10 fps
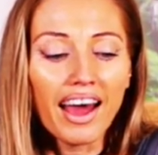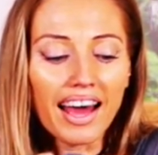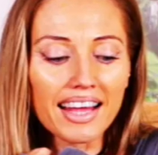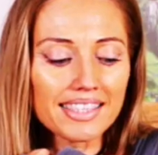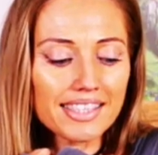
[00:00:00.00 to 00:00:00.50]

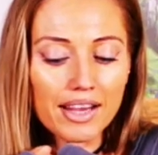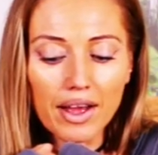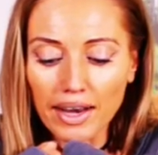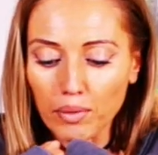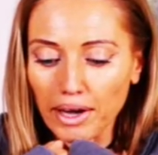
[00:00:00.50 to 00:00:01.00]
And
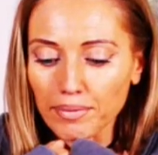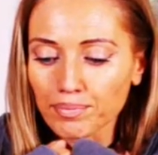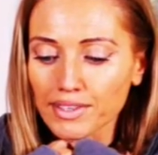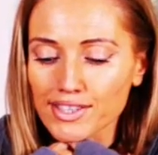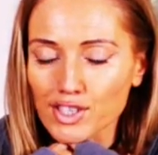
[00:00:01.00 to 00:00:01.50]

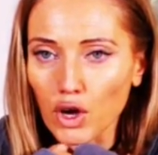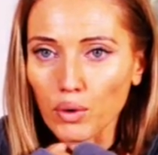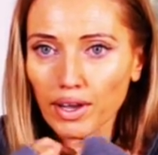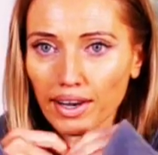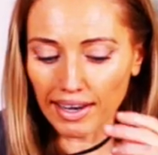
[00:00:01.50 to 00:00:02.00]
anyway,
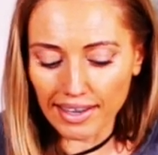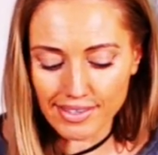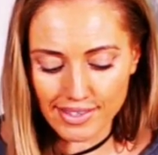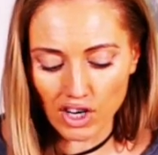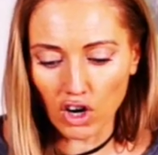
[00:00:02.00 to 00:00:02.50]
so
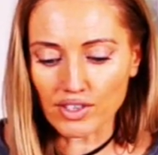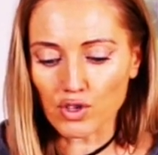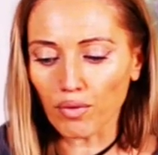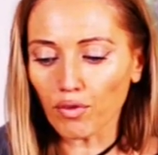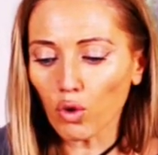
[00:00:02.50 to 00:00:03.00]
let's start.
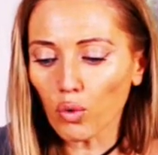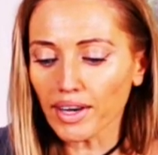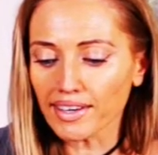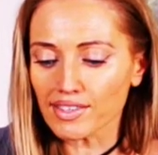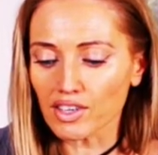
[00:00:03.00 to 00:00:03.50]
So I've
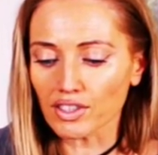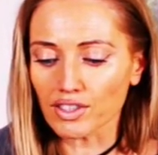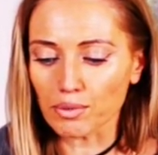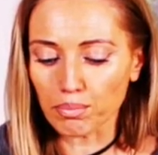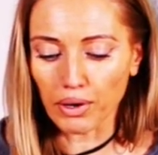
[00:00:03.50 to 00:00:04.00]
already
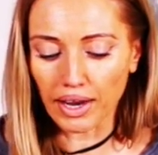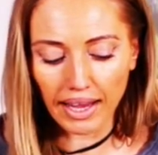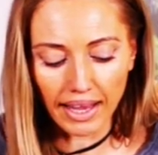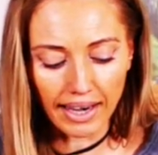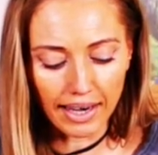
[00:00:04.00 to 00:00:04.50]
started
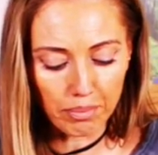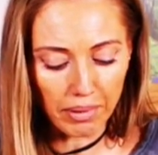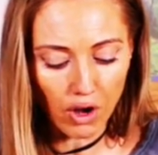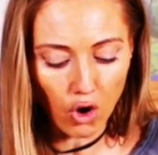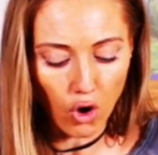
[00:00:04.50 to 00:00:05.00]
putting a little
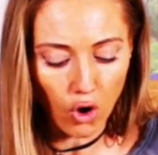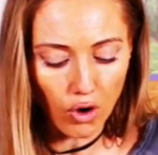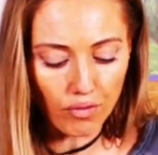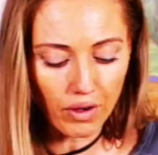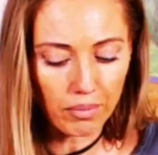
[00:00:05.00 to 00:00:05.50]
bit
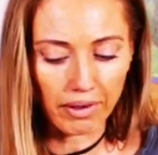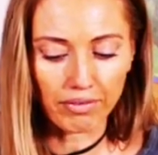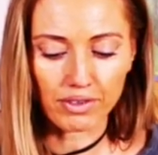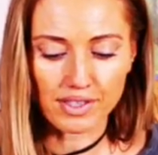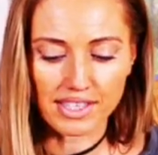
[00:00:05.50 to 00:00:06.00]
of my
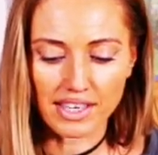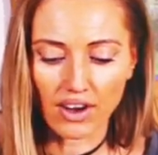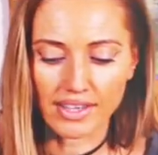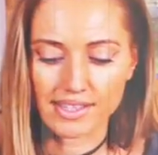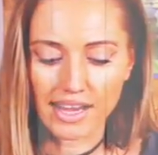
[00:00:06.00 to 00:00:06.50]
frosted
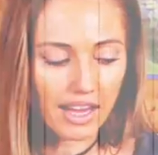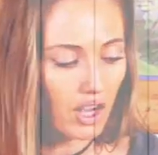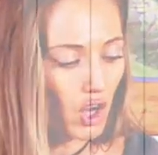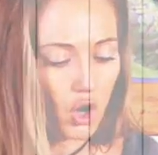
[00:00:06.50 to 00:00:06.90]
icing